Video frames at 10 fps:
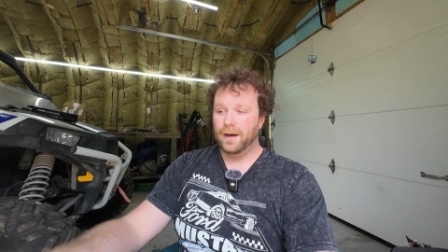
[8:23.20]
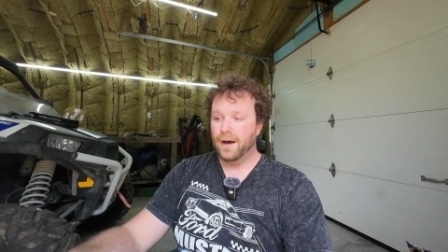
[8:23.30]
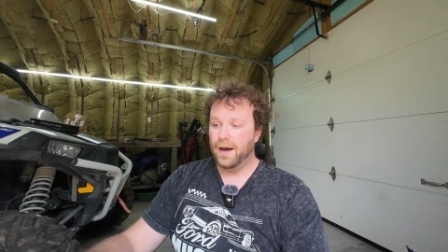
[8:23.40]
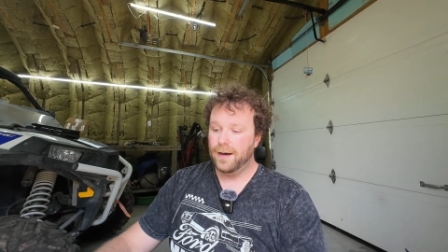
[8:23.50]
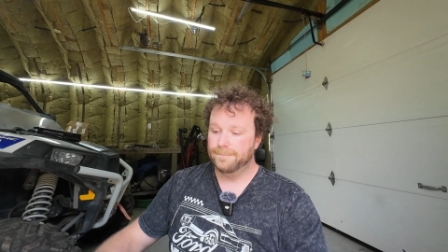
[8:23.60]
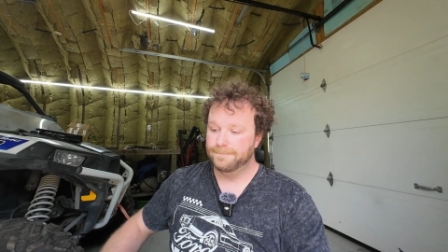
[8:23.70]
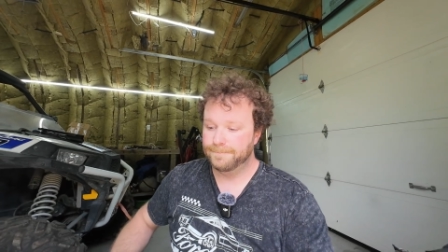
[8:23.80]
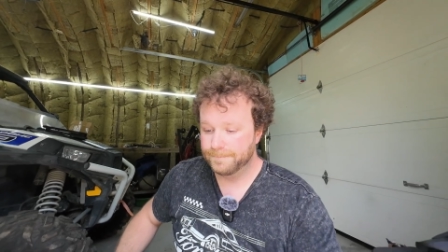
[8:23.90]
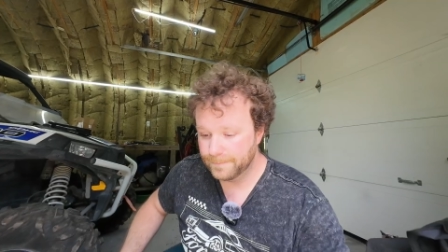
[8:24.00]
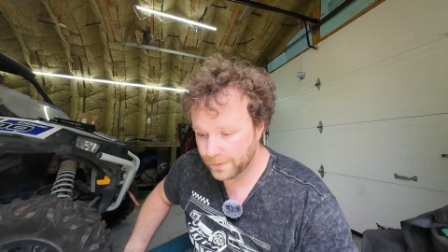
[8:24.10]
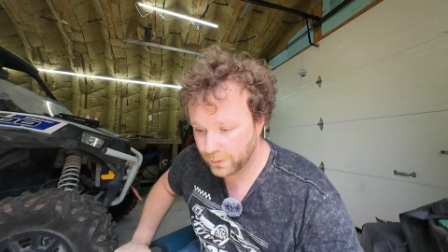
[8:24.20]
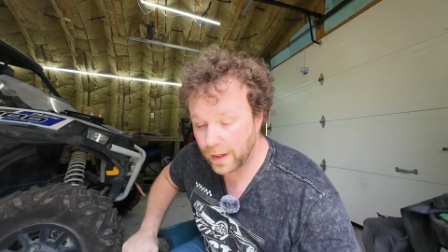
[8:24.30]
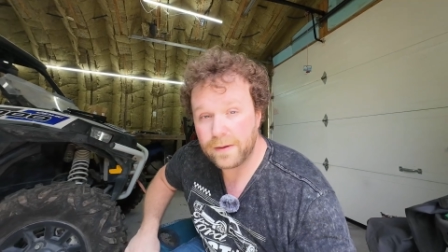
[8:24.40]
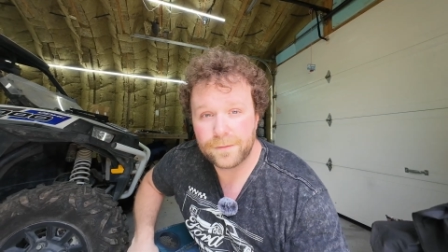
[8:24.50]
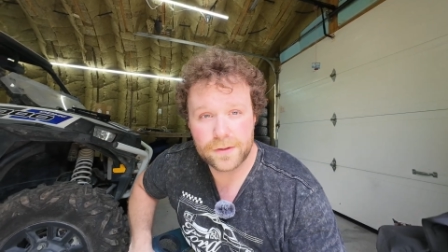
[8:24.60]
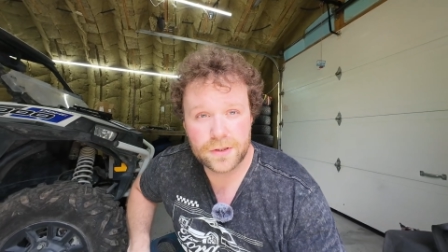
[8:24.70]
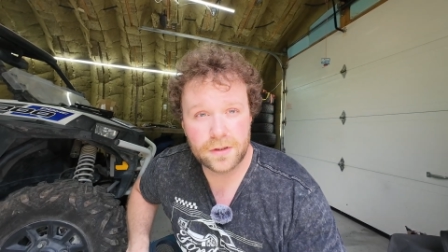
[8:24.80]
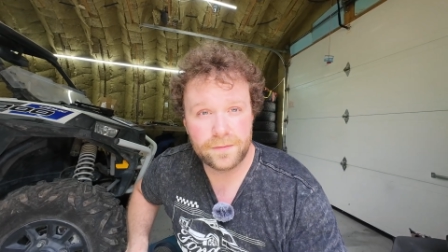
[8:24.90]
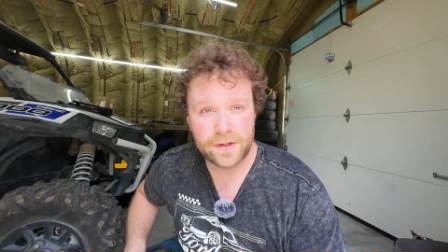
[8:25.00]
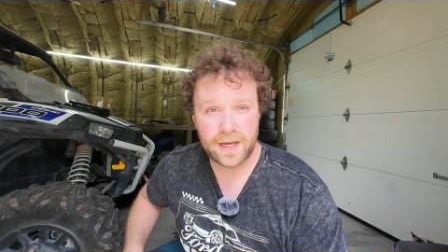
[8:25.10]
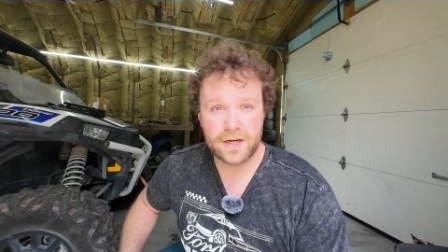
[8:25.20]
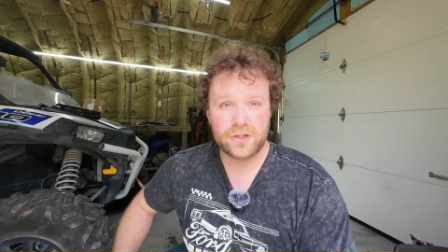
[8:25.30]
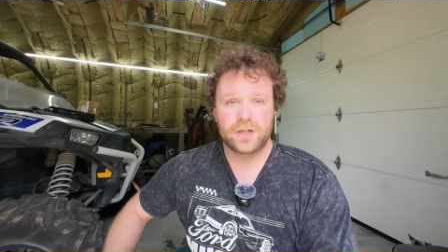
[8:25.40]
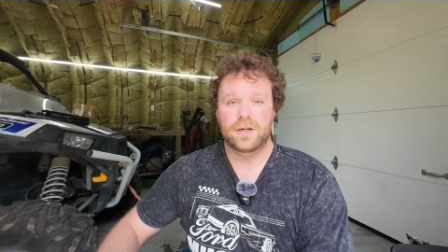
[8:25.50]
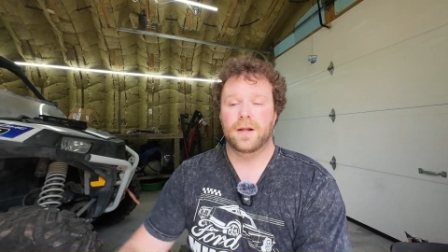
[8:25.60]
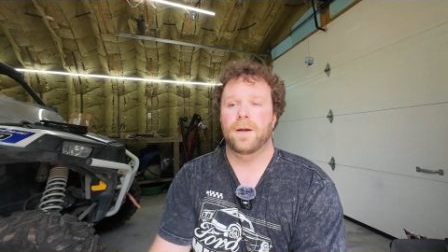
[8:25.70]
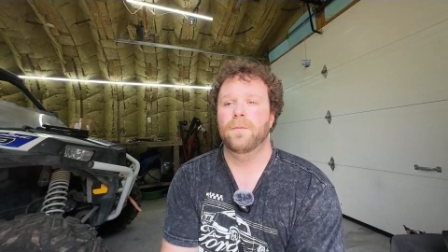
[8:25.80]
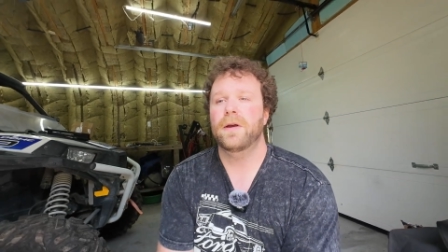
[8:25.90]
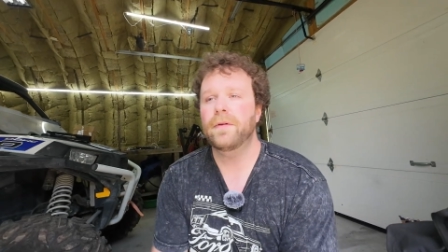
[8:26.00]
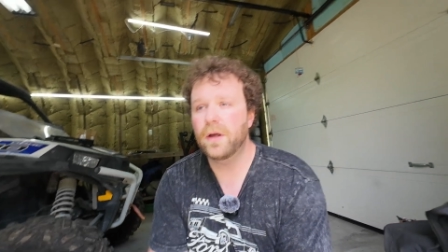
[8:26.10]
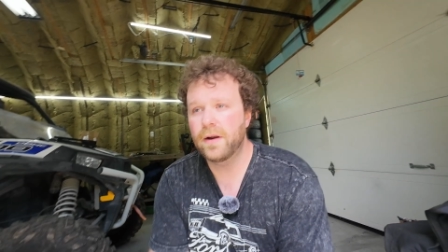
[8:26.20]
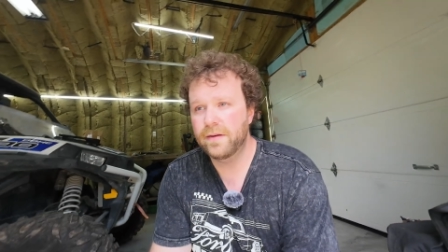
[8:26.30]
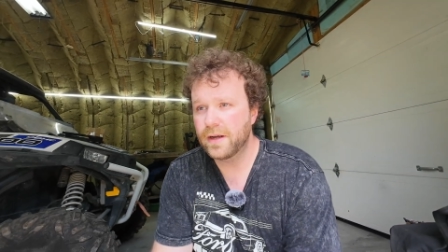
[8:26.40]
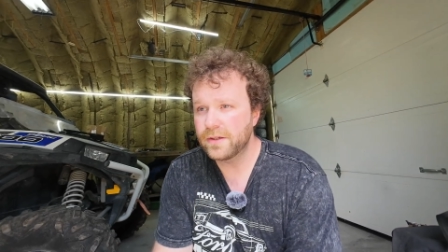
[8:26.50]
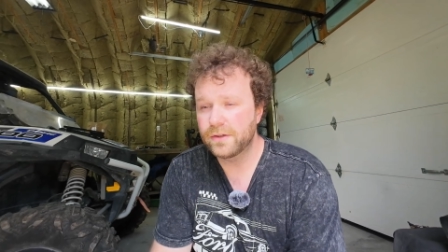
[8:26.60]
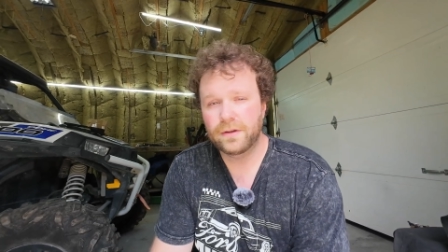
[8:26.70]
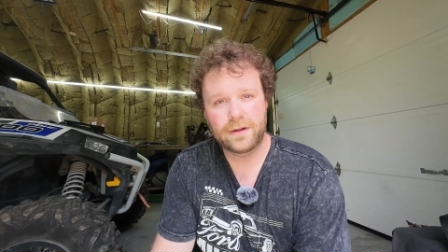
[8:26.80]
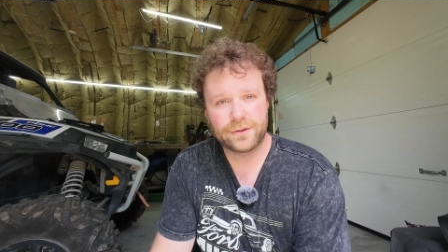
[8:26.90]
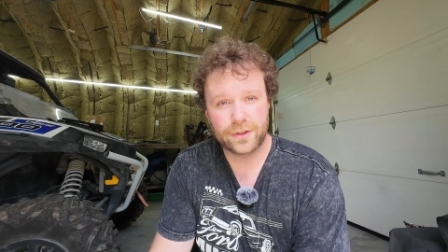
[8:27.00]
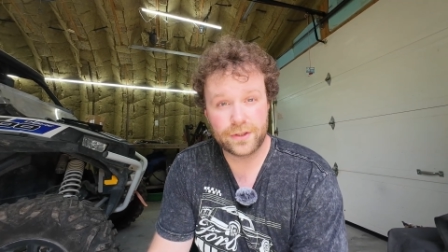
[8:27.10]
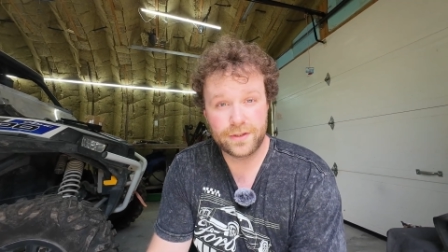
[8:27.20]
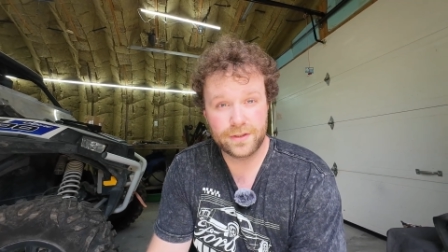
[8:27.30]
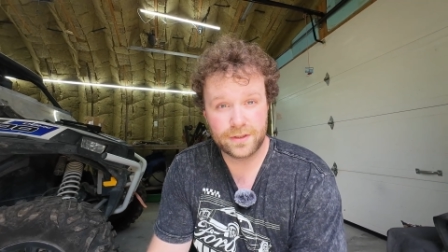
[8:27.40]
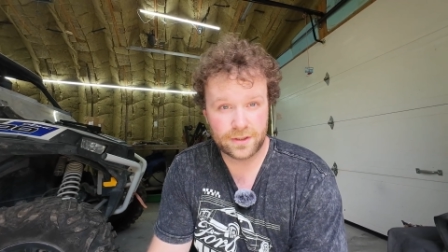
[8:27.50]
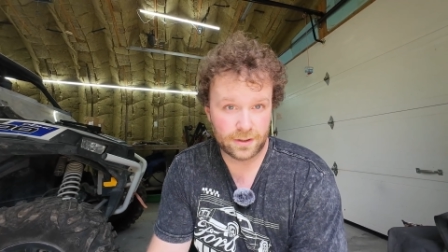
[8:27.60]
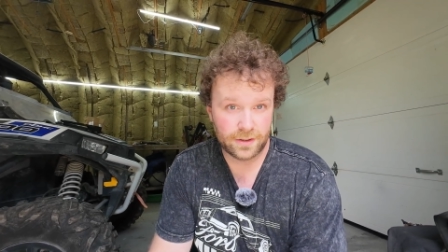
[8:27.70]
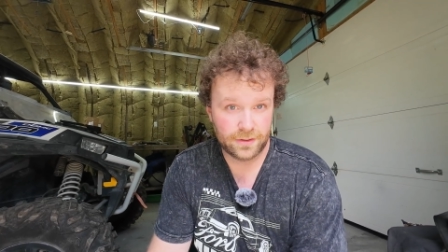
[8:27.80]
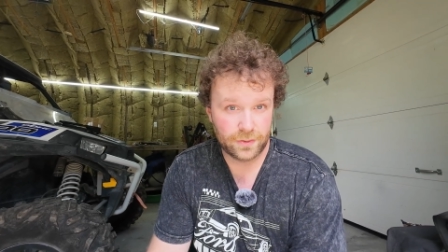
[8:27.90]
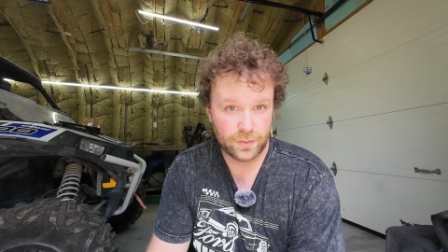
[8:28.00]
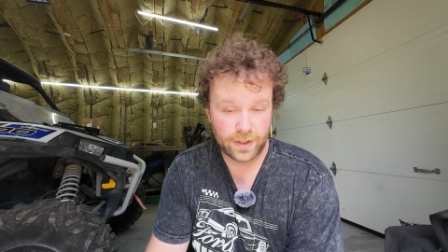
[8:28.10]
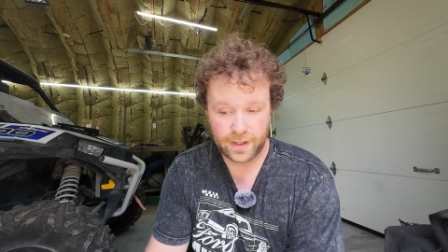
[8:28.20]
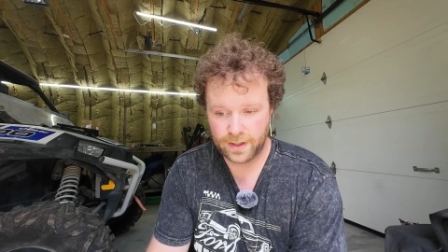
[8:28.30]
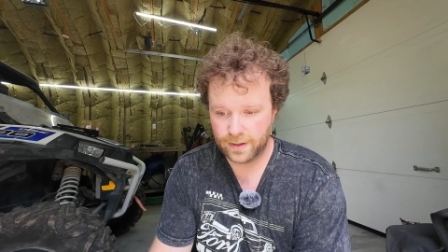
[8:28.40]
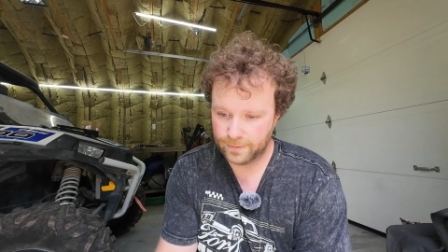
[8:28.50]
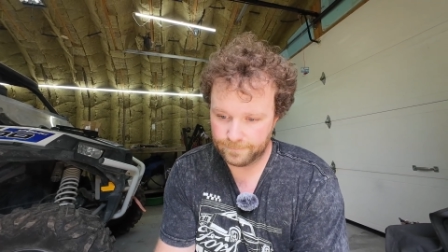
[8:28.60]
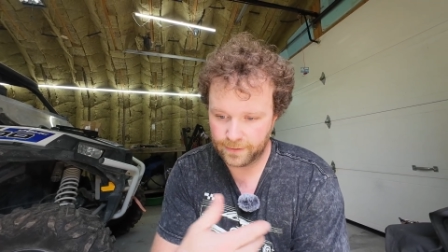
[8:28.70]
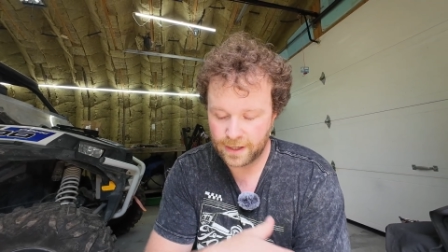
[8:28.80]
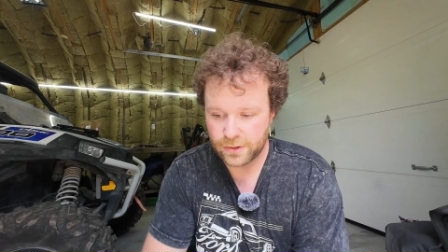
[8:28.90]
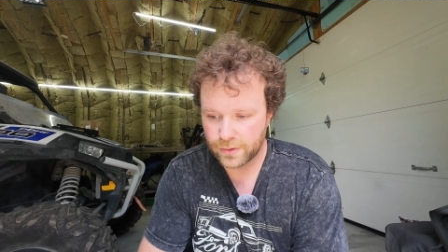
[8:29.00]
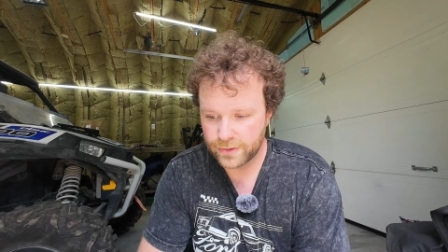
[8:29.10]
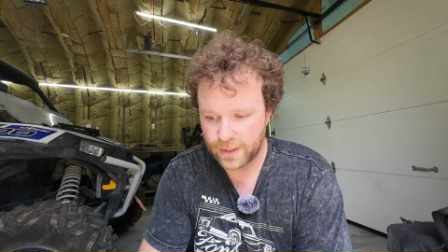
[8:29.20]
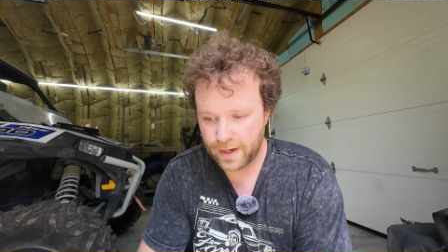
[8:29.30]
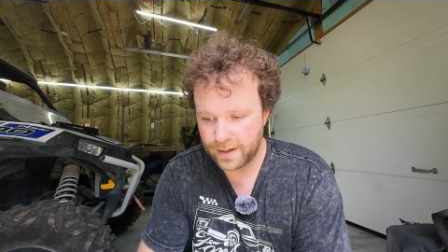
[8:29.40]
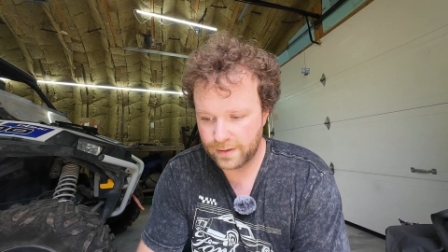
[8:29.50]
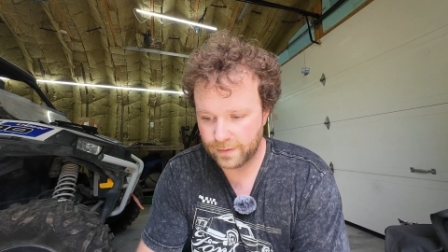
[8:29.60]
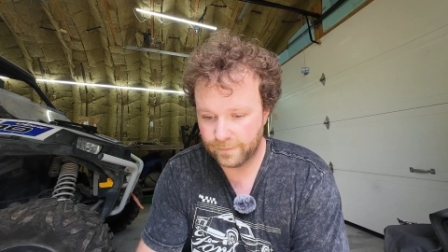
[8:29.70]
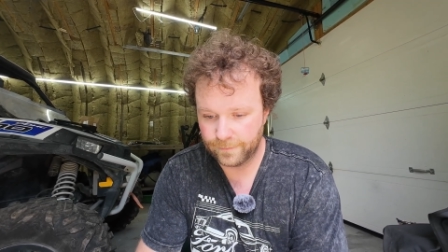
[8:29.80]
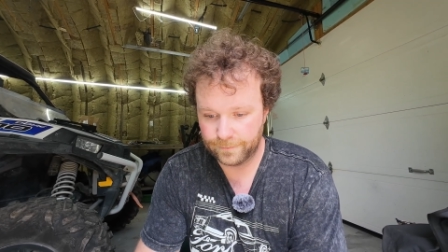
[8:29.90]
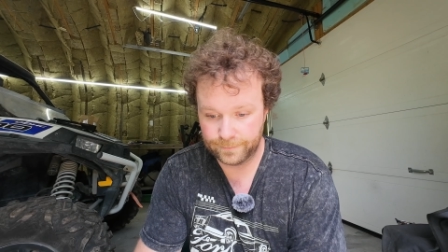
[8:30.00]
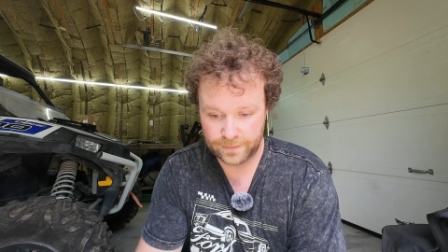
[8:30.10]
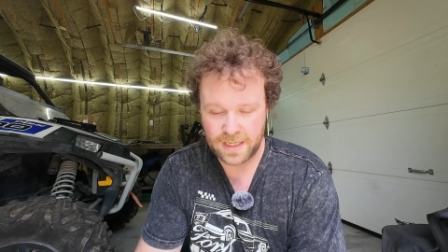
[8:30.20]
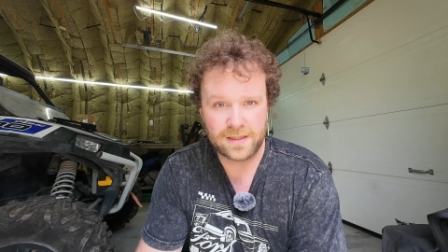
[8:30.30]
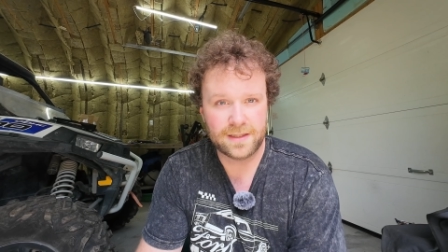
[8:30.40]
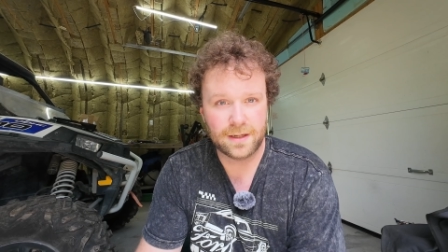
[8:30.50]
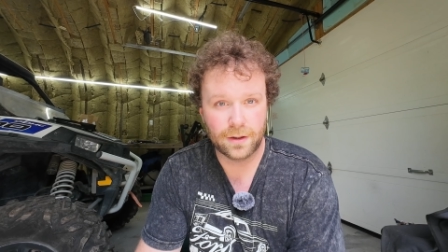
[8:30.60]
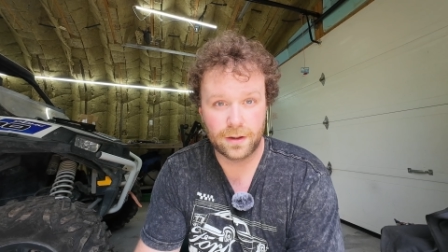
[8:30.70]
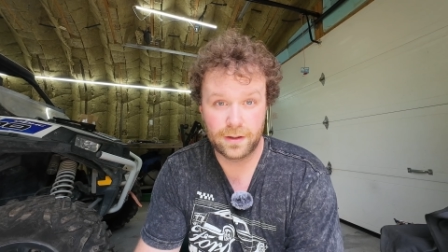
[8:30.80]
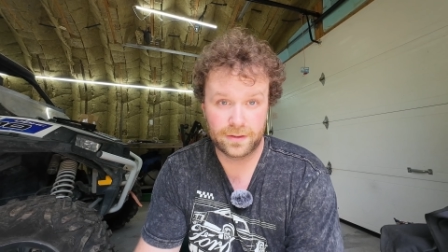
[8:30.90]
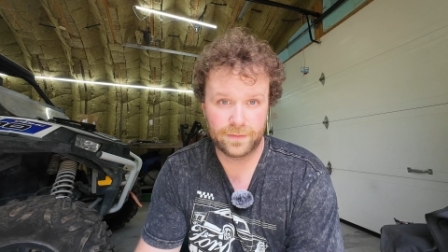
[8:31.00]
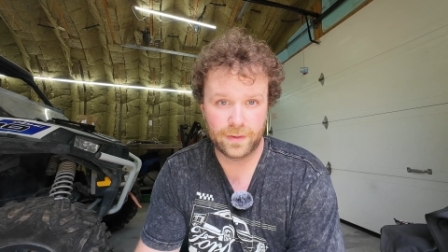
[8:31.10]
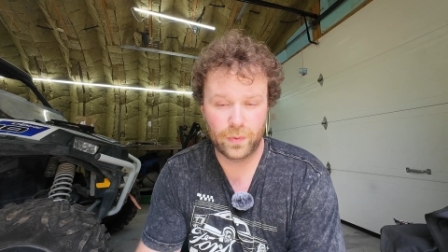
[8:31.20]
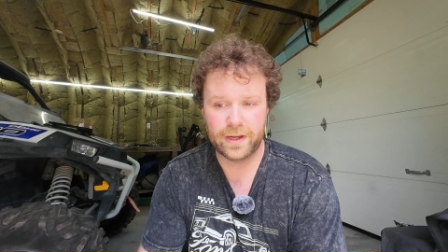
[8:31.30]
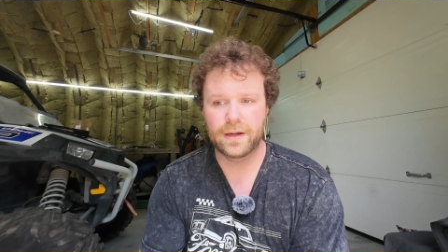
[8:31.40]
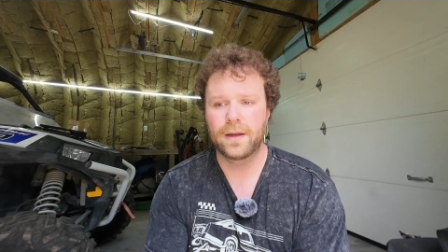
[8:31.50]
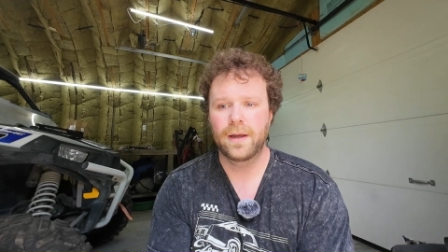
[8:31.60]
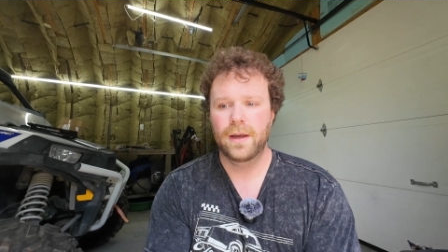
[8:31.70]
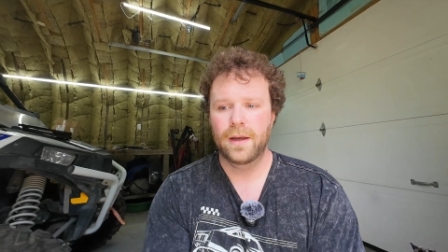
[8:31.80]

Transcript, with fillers: Uh, great for certification. Um, we have a lot of industrial electricians starting to do the electrical side of DC current. It's freaking wicked.